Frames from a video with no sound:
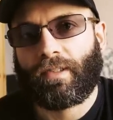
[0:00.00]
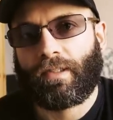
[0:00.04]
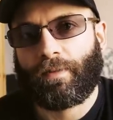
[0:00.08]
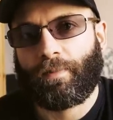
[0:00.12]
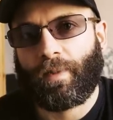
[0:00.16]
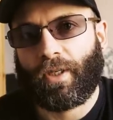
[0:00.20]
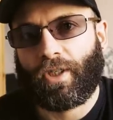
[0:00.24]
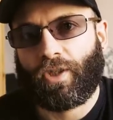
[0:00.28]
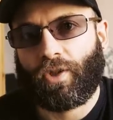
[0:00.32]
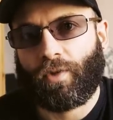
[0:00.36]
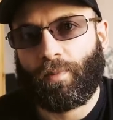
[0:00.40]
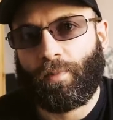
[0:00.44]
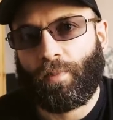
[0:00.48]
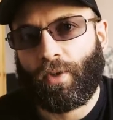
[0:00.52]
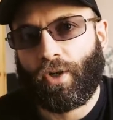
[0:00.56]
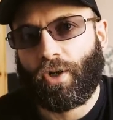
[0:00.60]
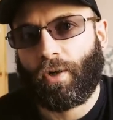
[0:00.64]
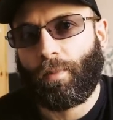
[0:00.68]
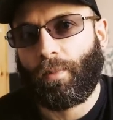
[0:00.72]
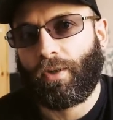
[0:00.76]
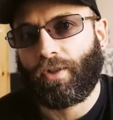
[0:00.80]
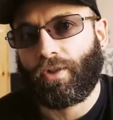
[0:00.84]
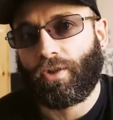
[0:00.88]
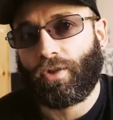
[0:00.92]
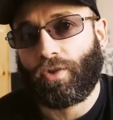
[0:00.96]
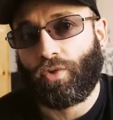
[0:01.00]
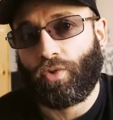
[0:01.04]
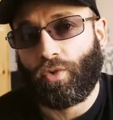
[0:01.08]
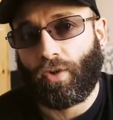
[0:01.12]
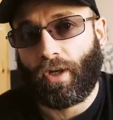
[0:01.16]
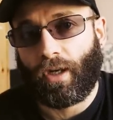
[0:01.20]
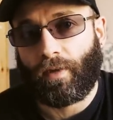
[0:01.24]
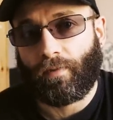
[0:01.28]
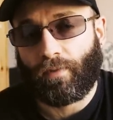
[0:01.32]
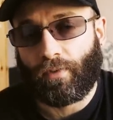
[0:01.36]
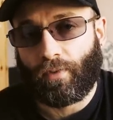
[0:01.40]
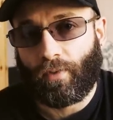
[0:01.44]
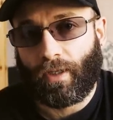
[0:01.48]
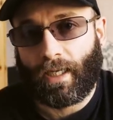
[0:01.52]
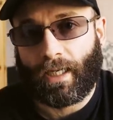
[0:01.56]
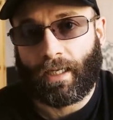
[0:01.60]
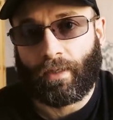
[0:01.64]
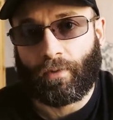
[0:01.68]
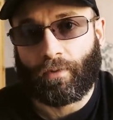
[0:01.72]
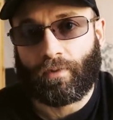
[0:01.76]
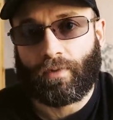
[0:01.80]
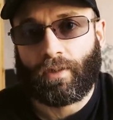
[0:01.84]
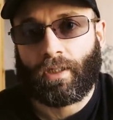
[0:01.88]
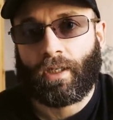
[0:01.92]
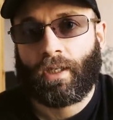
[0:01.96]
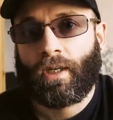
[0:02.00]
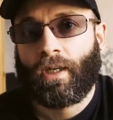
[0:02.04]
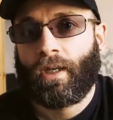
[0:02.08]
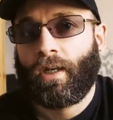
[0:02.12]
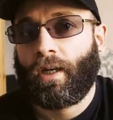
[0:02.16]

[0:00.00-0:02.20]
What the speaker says: special permit to drive around.